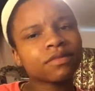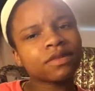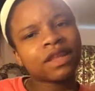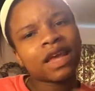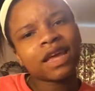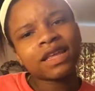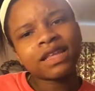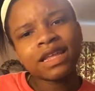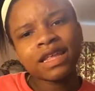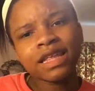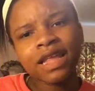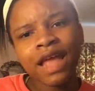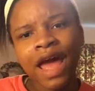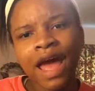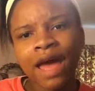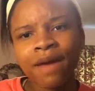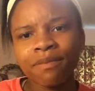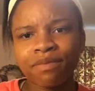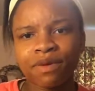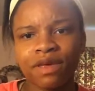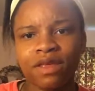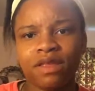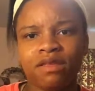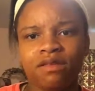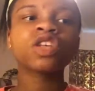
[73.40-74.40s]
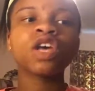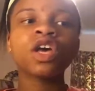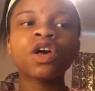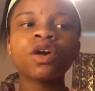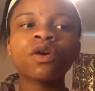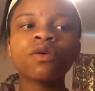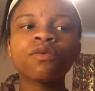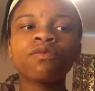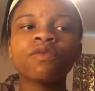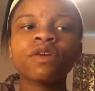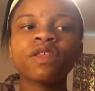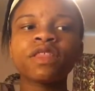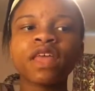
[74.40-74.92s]
that didn't happen.
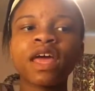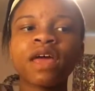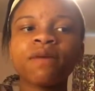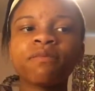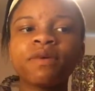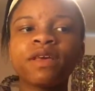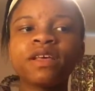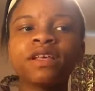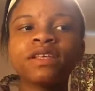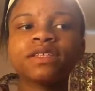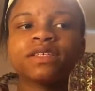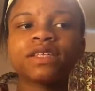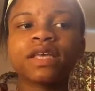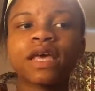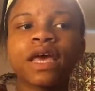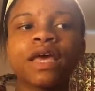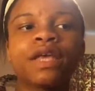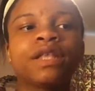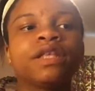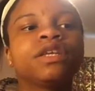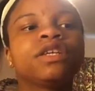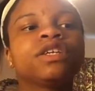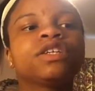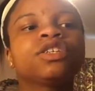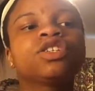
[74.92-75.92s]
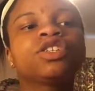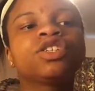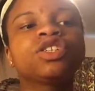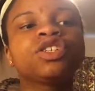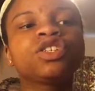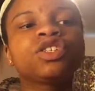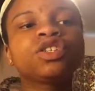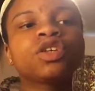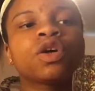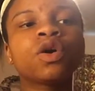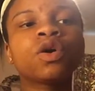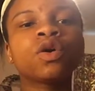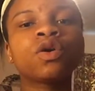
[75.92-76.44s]
So with that being said, she
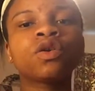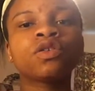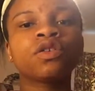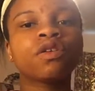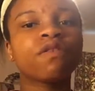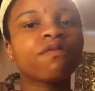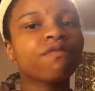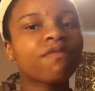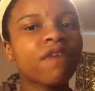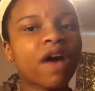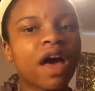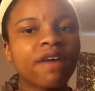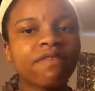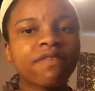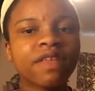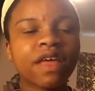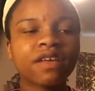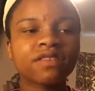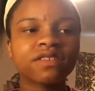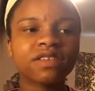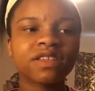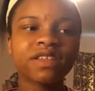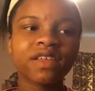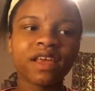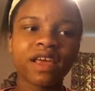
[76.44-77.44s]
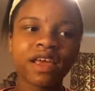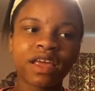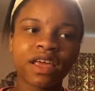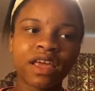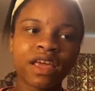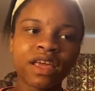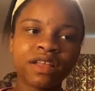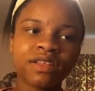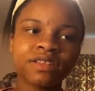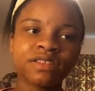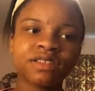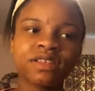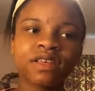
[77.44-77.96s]
sold 5,000
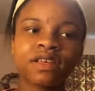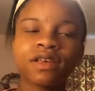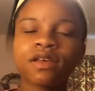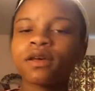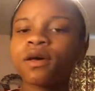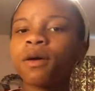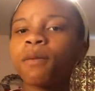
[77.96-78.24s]
tickets,